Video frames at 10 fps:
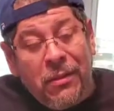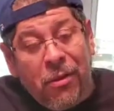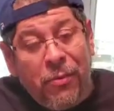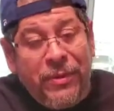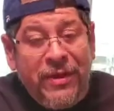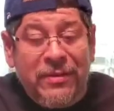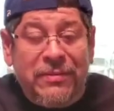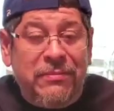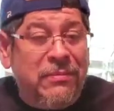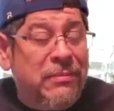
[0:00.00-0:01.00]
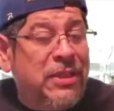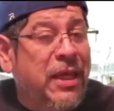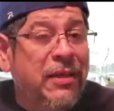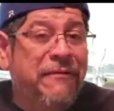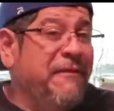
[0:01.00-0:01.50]
over
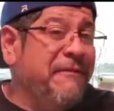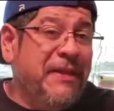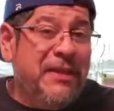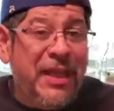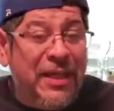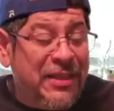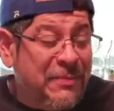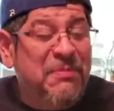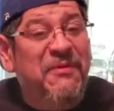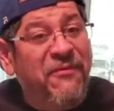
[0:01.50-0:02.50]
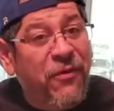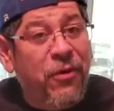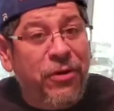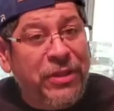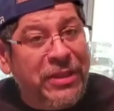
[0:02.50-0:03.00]
10 or 15 days
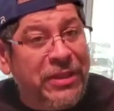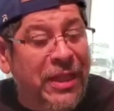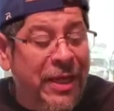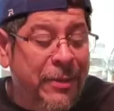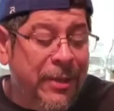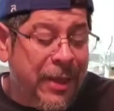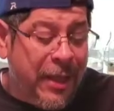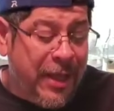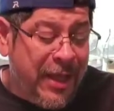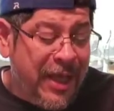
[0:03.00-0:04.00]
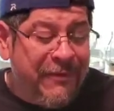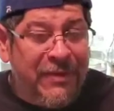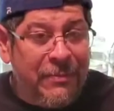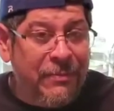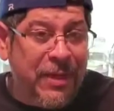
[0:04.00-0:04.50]
before they start
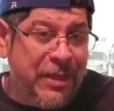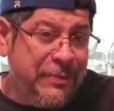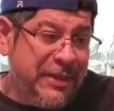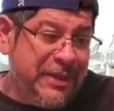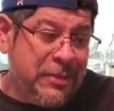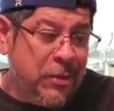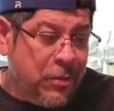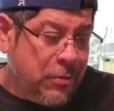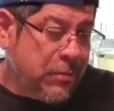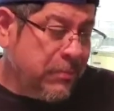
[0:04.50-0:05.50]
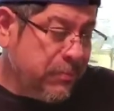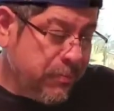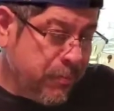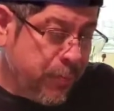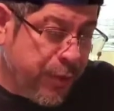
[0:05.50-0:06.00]
having babies or
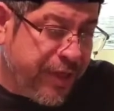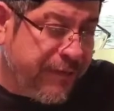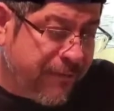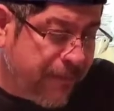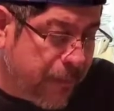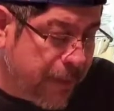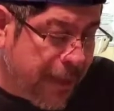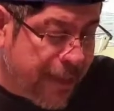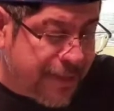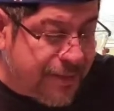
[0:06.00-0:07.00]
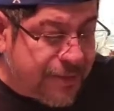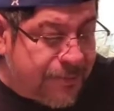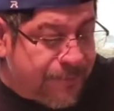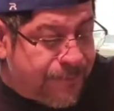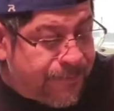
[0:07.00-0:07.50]
breeding
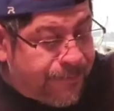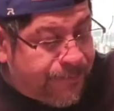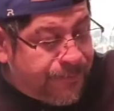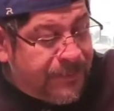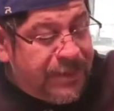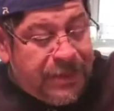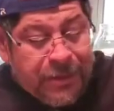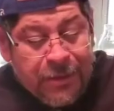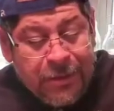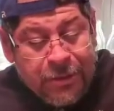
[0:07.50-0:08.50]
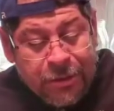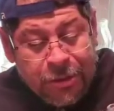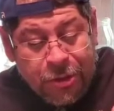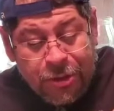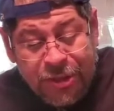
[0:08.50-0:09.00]
eggs.
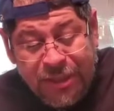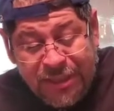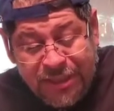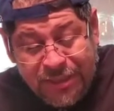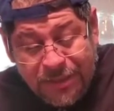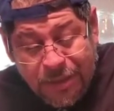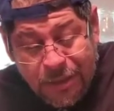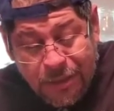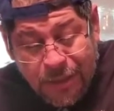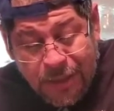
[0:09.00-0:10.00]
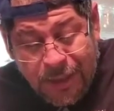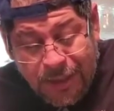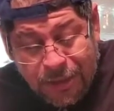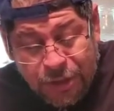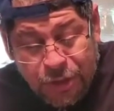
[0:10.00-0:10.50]
So these
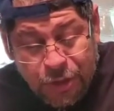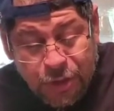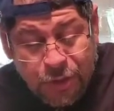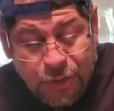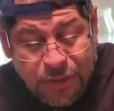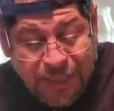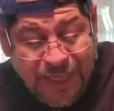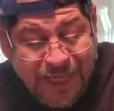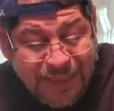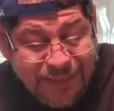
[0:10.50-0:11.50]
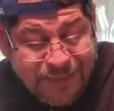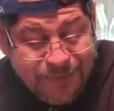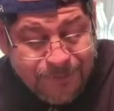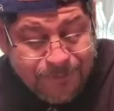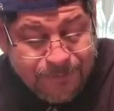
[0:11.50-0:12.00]
two guys,